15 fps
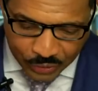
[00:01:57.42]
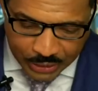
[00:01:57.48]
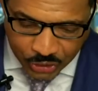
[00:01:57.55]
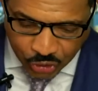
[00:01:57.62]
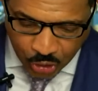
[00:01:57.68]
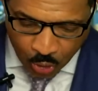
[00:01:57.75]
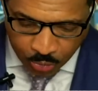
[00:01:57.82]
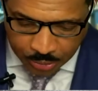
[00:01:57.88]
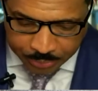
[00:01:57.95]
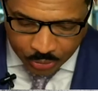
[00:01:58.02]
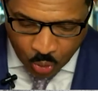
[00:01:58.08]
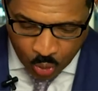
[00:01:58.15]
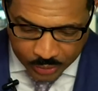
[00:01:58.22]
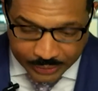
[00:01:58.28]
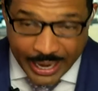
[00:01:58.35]
he showed up to
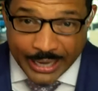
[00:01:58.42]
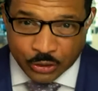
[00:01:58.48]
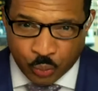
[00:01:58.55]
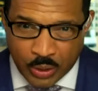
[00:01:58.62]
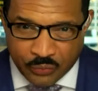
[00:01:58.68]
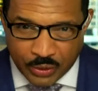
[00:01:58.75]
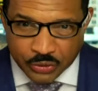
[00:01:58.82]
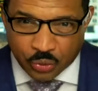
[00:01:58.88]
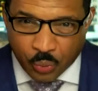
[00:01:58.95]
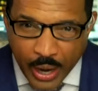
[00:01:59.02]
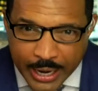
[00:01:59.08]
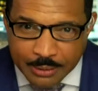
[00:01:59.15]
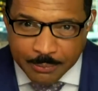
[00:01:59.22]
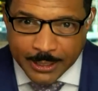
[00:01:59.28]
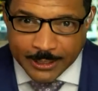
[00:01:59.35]
court last week for his
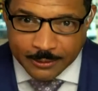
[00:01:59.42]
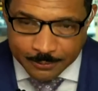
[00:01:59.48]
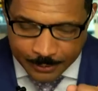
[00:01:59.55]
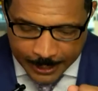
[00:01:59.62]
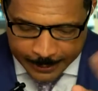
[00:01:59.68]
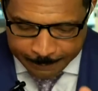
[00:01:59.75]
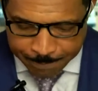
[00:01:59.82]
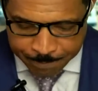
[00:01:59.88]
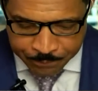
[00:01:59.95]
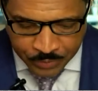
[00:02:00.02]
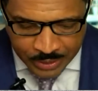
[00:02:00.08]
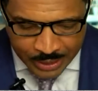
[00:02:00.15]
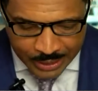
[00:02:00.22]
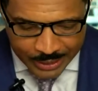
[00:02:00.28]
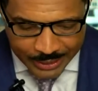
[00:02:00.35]
arraignment, right?
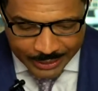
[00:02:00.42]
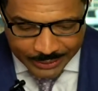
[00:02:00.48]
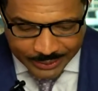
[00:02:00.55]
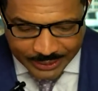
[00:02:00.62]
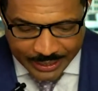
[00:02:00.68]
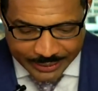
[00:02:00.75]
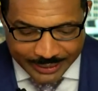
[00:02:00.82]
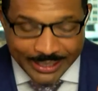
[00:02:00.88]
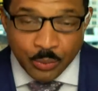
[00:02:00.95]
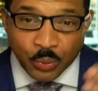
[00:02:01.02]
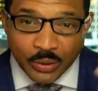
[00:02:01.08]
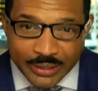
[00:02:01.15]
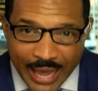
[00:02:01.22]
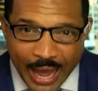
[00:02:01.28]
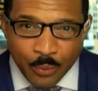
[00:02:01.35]
He said that he
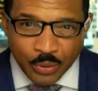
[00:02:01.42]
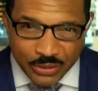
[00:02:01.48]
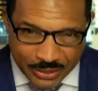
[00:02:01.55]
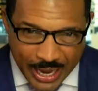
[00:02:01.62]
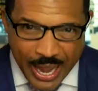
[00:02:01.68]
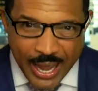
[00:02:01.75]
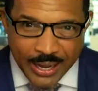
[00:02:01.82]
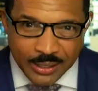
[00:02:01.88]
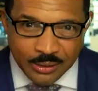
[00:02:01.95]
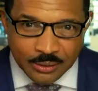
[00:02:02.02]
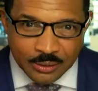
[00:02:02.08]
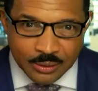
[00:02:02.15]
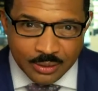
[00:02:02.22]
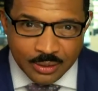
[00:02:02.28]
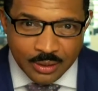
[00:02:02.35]
would not resign
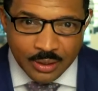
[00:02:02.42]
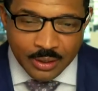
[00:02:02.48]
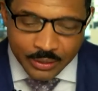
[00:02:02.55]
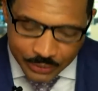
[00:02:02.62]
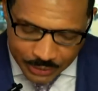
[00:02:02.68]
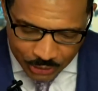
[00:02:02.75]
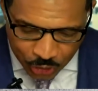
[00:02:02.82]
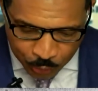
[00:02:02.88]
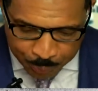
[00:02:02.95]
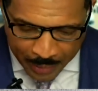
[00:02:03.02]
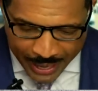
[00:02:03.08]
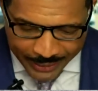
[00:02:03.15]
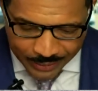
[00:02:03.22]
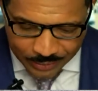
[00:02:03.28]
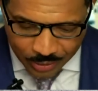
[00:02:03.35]

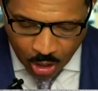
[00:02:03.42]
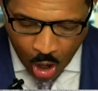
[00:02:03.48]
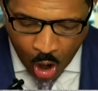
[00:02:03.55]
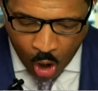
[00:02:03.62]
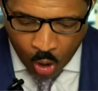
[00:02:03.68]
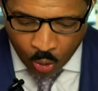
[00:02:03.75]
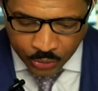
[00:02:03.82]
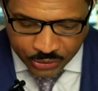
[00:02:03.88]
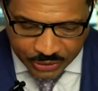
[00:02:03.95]
despite calls